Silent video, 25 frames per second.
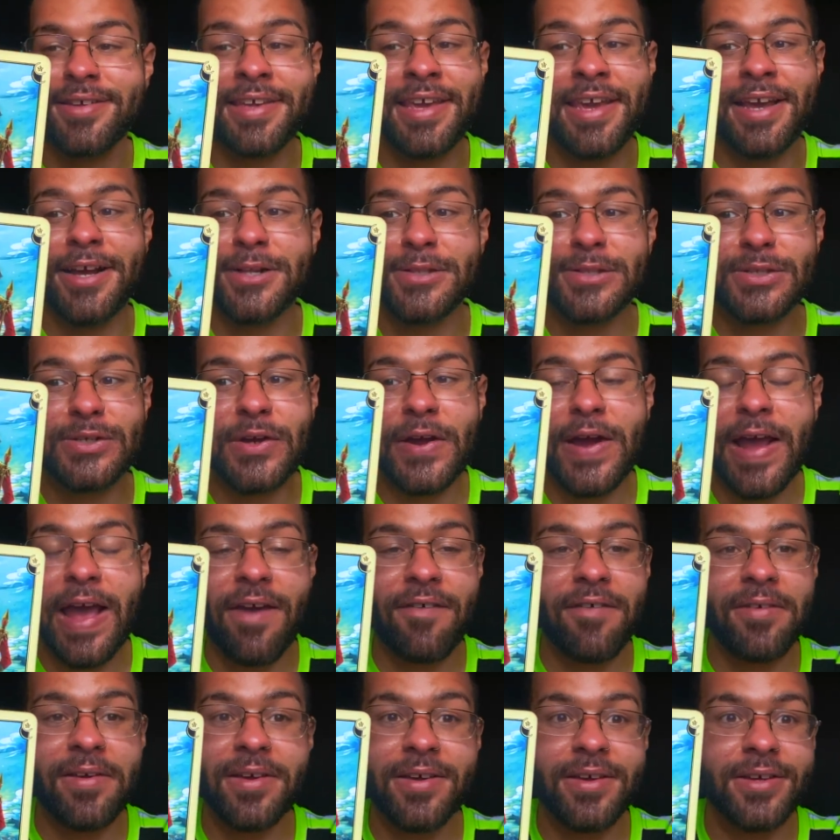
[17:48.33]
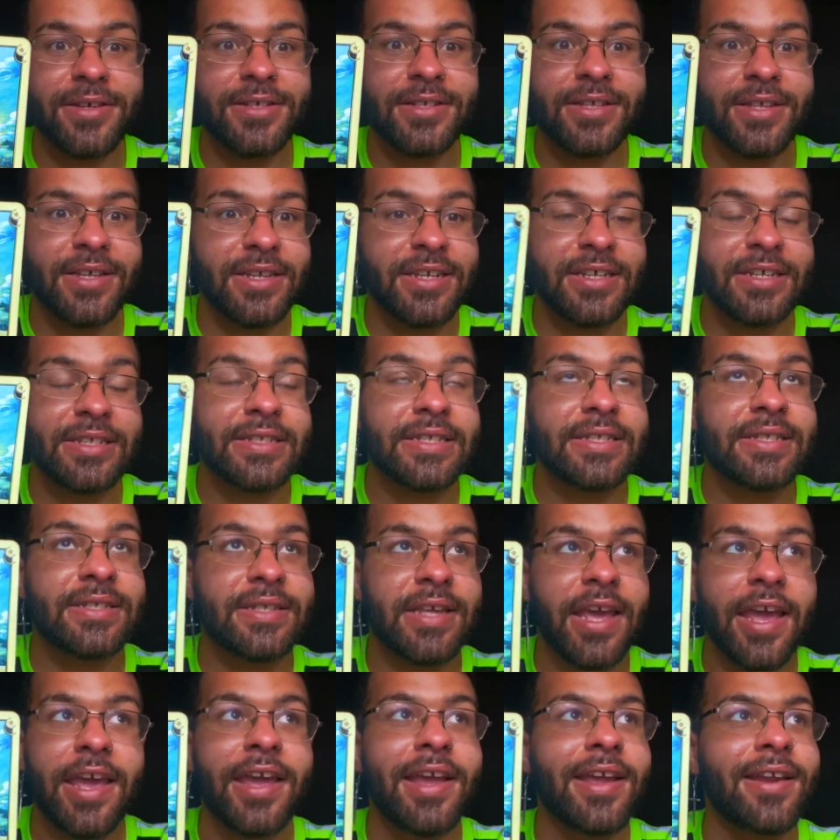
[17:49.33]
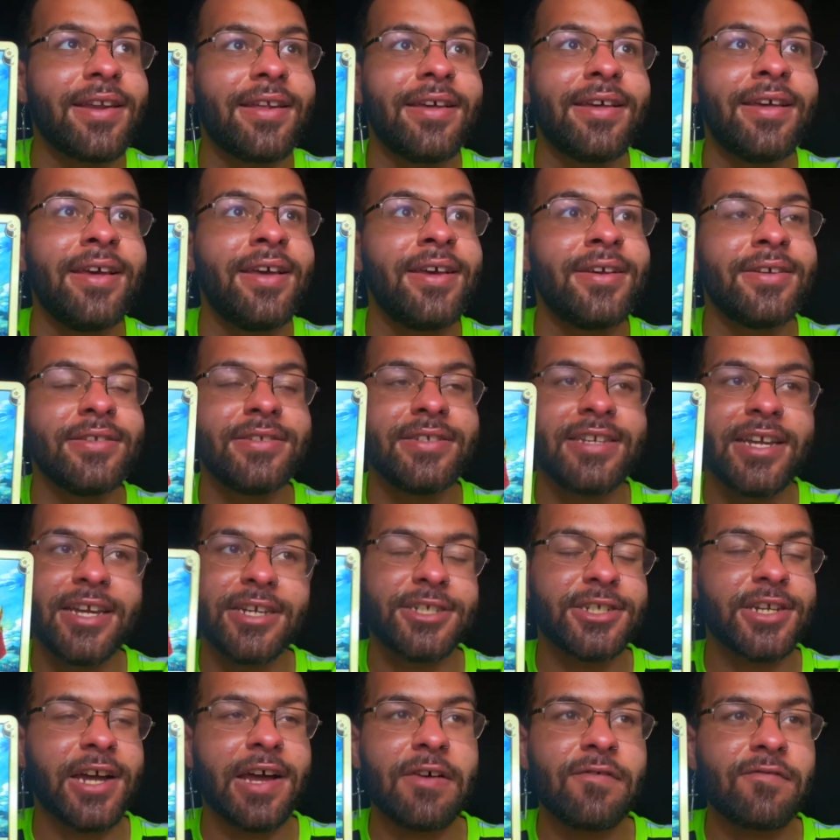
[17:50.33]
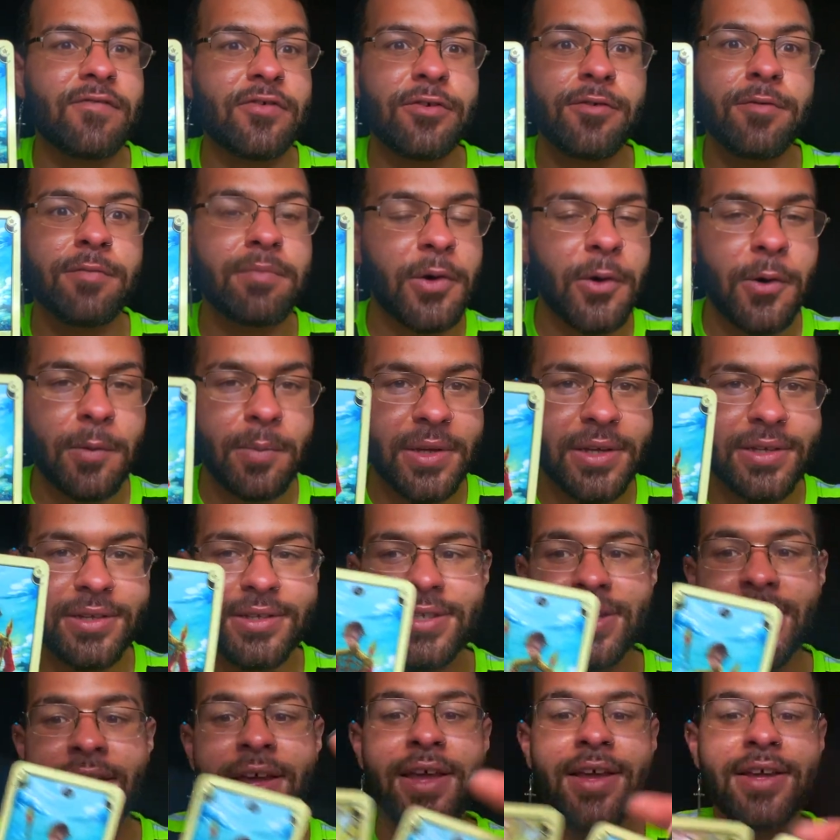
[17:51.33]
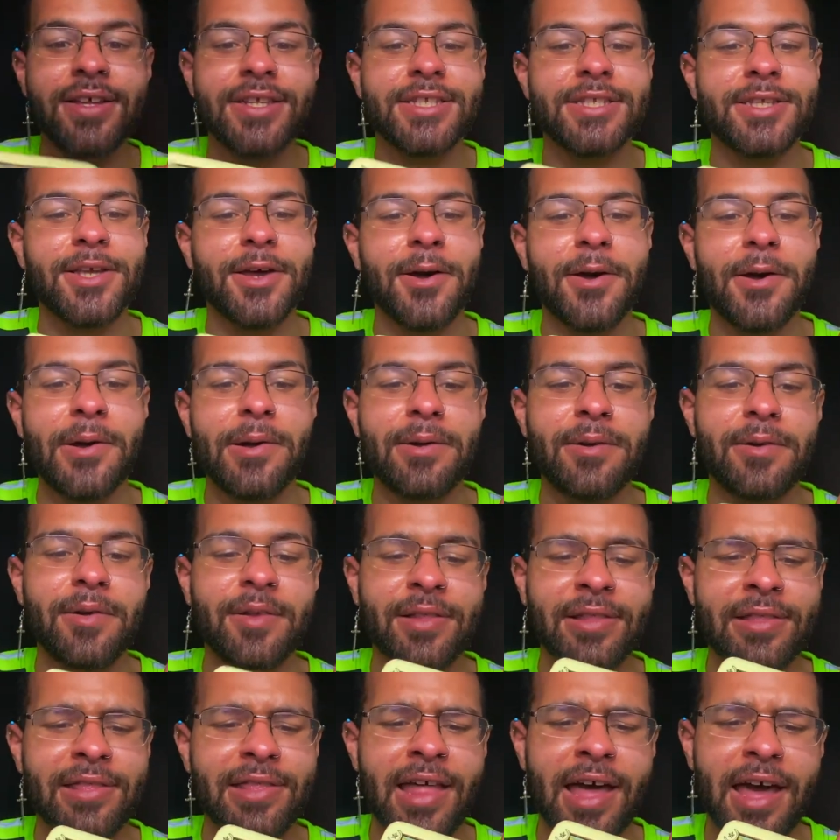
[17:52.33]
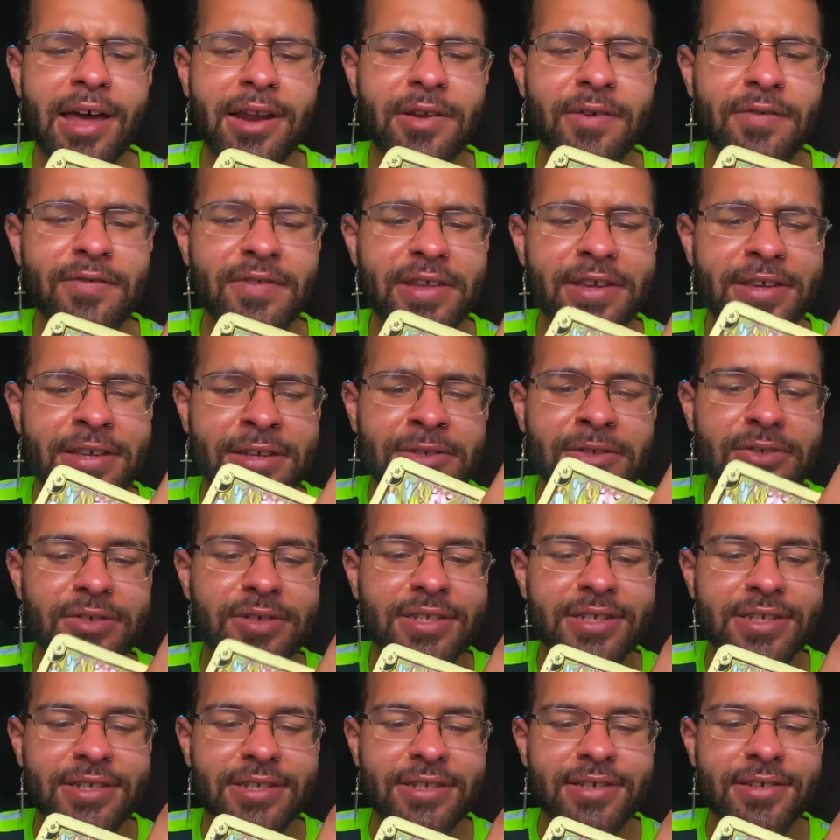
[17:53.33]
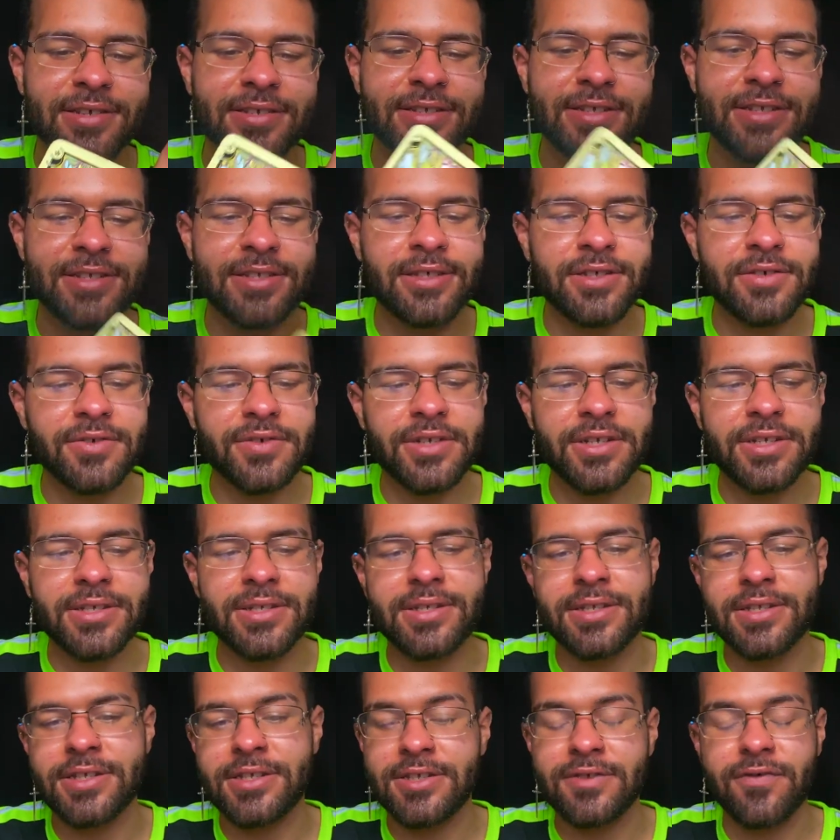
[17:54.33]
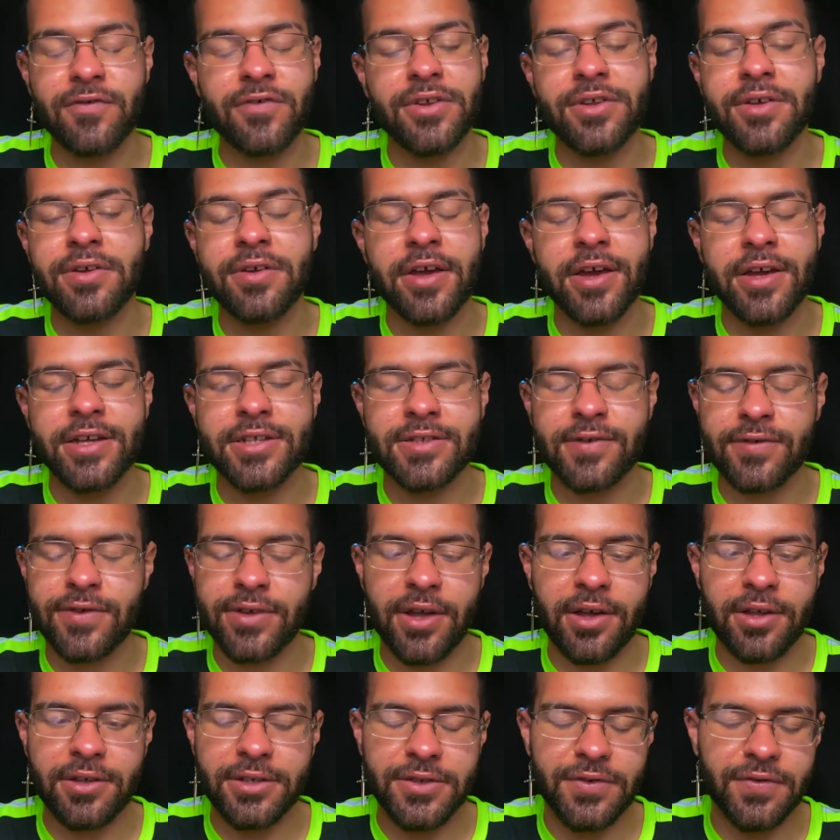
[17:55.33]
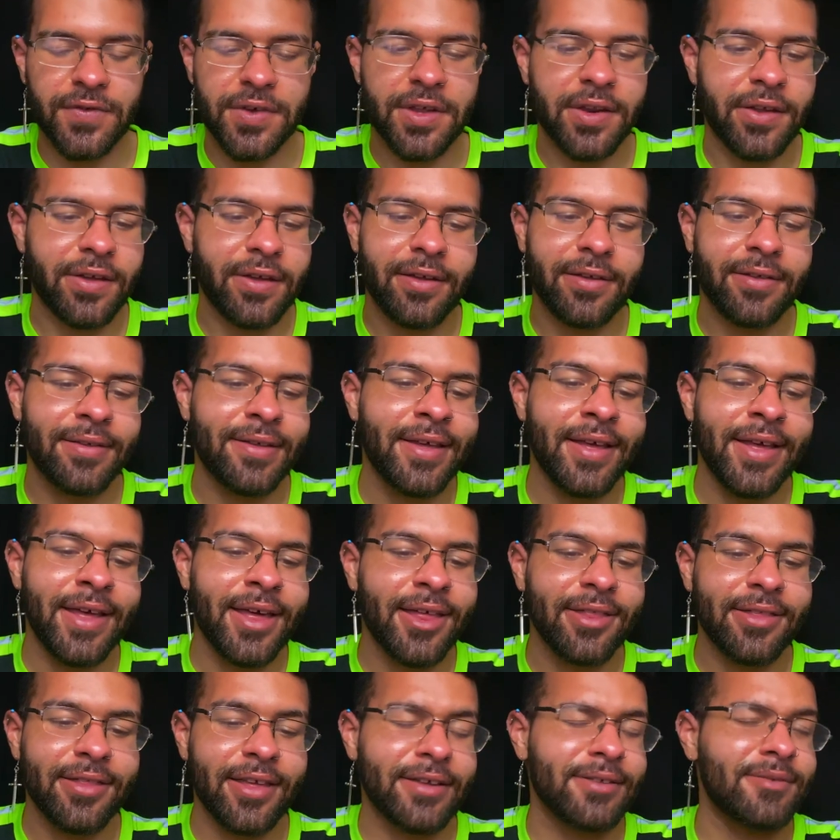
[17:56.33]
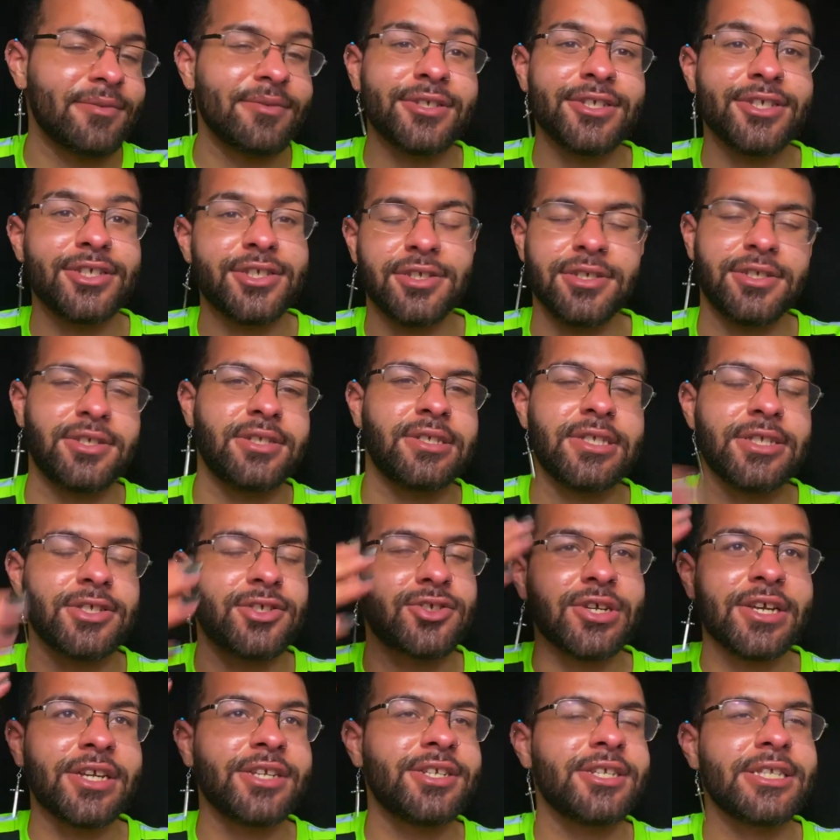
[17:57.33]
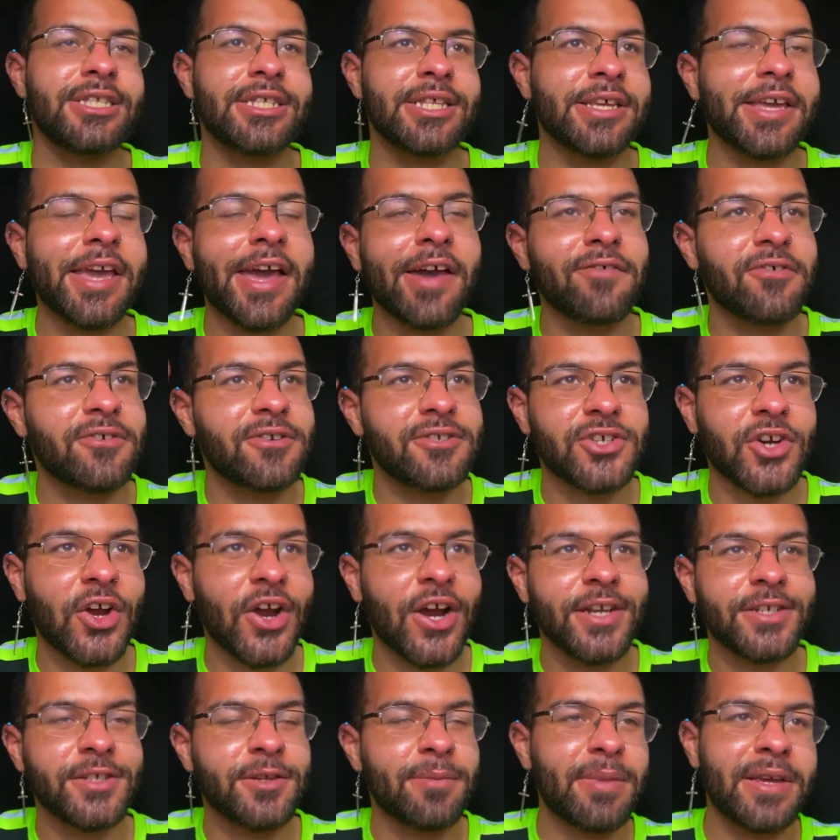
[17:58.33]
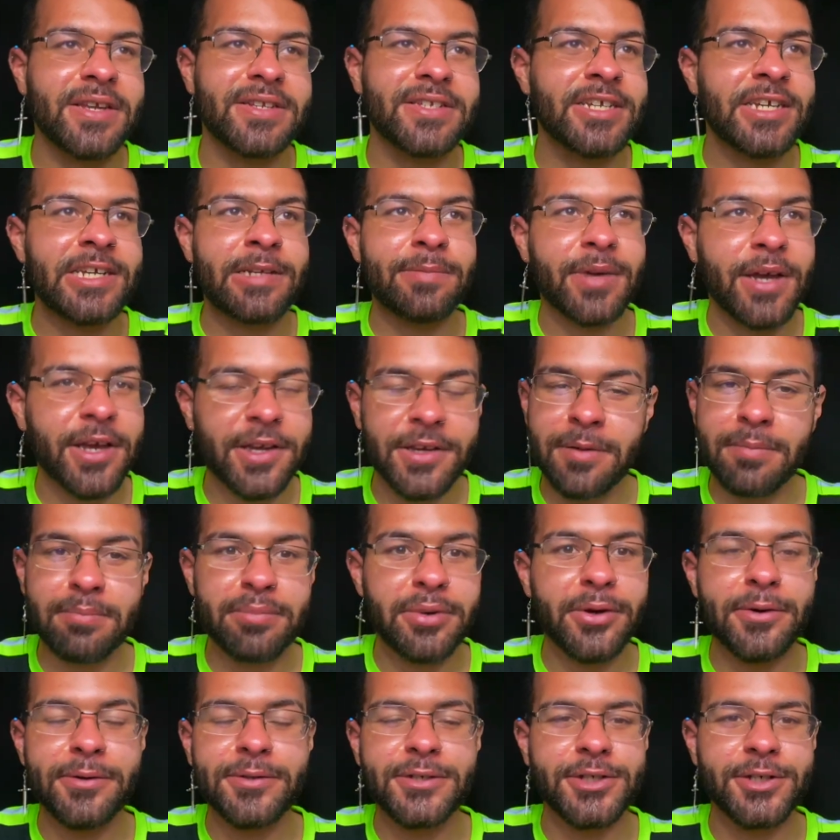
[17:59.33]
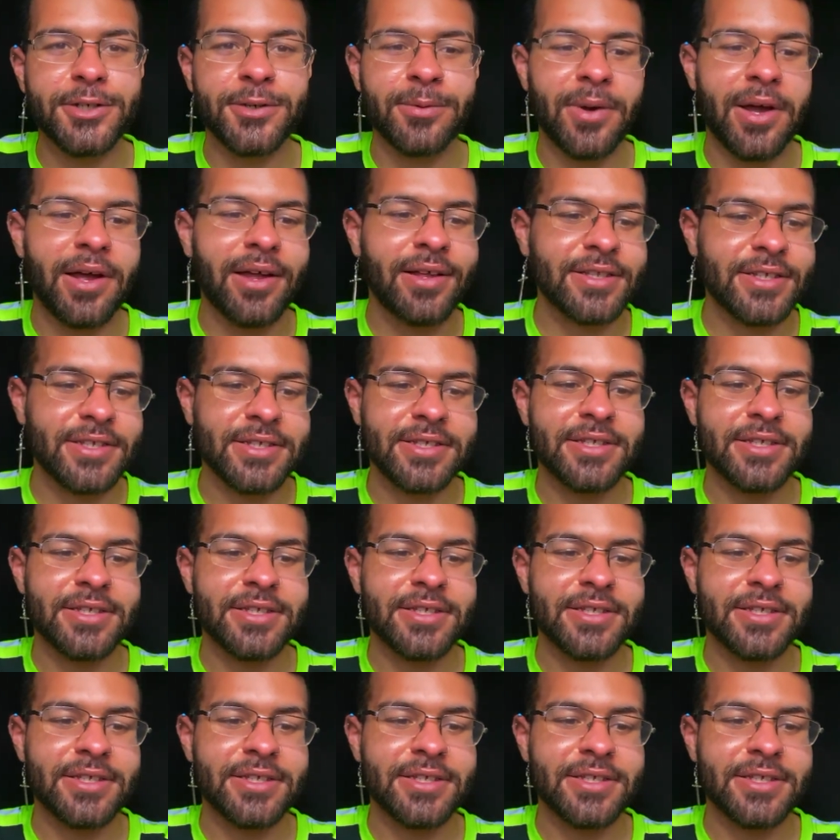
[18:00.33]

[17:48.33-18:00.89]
Cancer, having a, an insane deja vu moment. So a lot of like interesting synchronicities for you guys for y'all's reading. Like the strangest thing ever trying to maintain my composure while at the